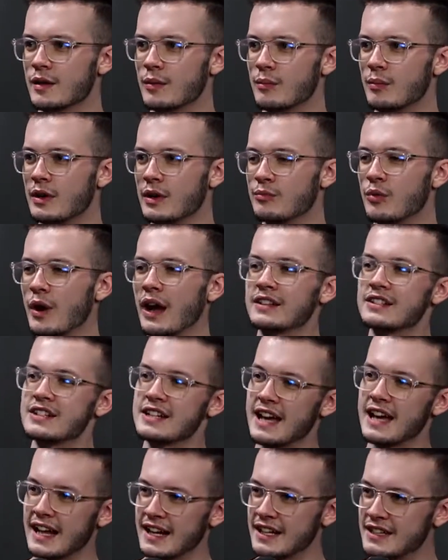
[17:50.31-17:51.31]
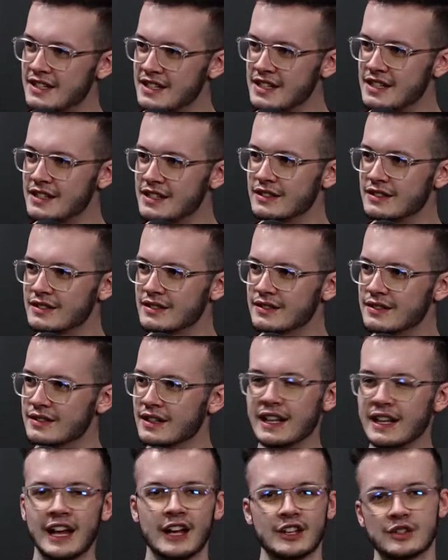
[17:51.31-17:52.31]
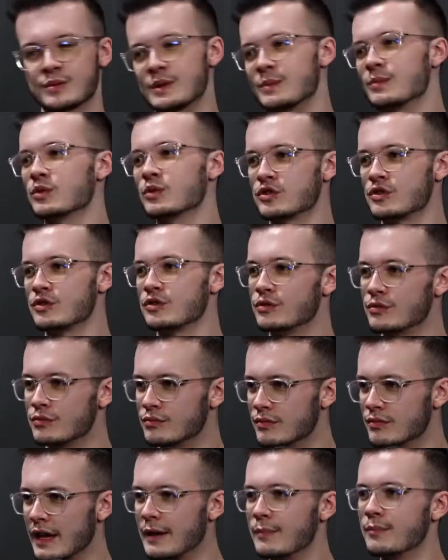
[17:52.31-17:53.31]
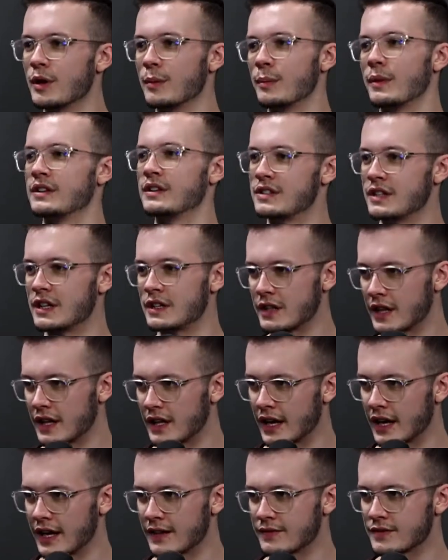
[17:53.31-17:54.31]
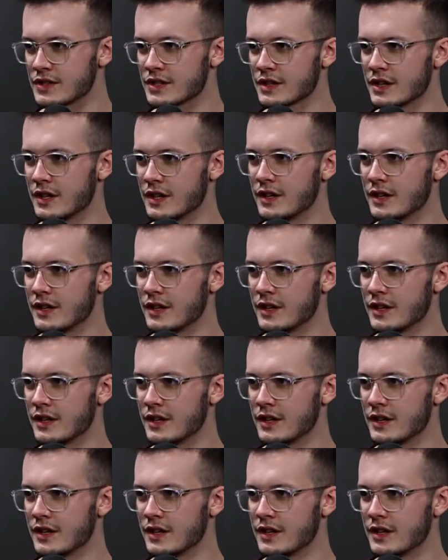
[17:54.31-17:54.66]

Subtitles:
but practicality allows people to implement it in their lives.